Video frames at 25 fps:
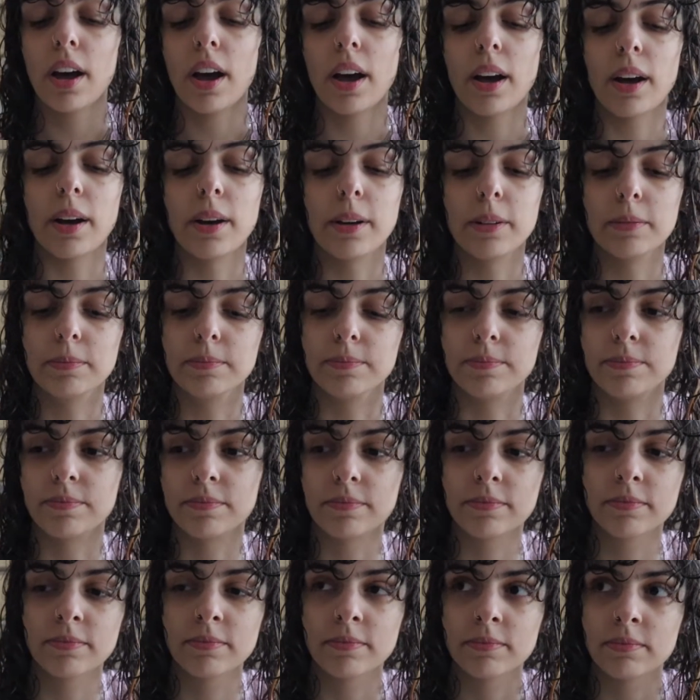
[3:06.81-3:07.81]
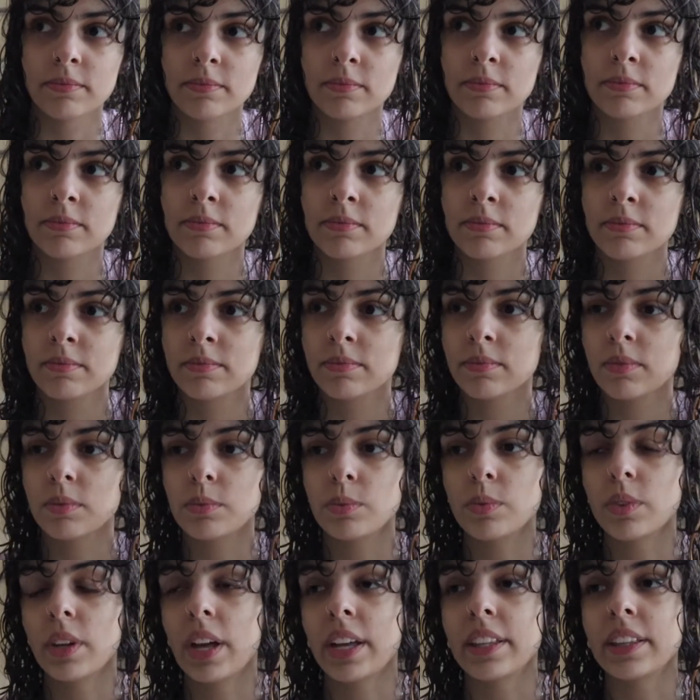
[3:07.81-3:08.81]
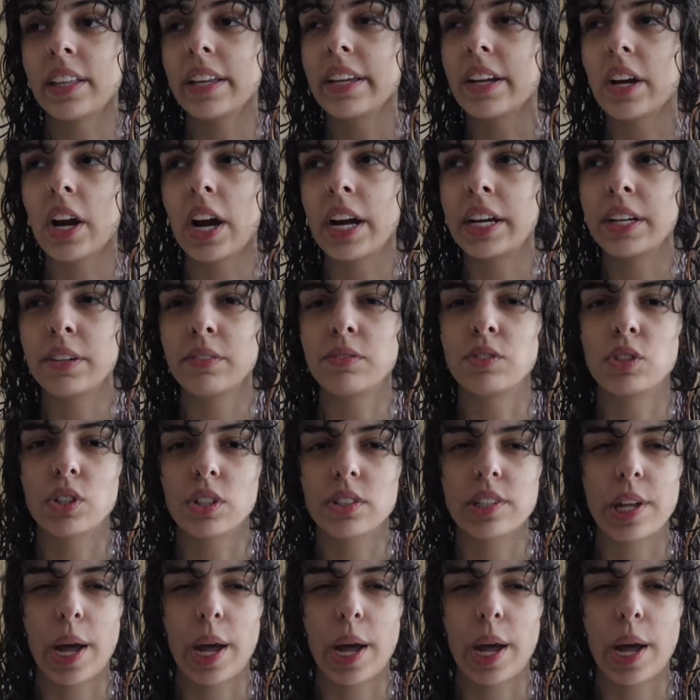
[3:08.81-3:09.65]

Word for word: Um, and they kind of just